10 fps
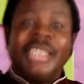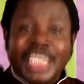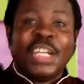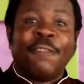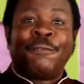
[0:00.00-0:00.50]

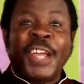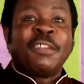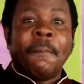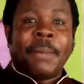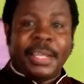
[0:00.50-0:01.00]
need of
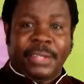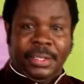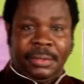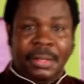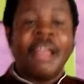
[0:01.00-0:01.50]
faithful
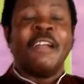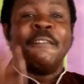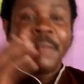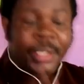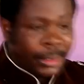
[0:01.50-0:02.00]
brethren.
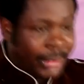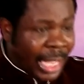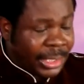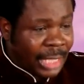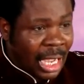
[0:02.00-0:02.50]

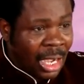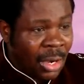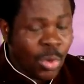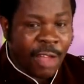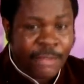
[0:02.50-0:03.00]
Right now,
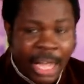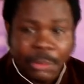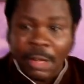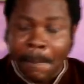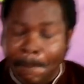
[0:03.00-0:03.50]
we have come to a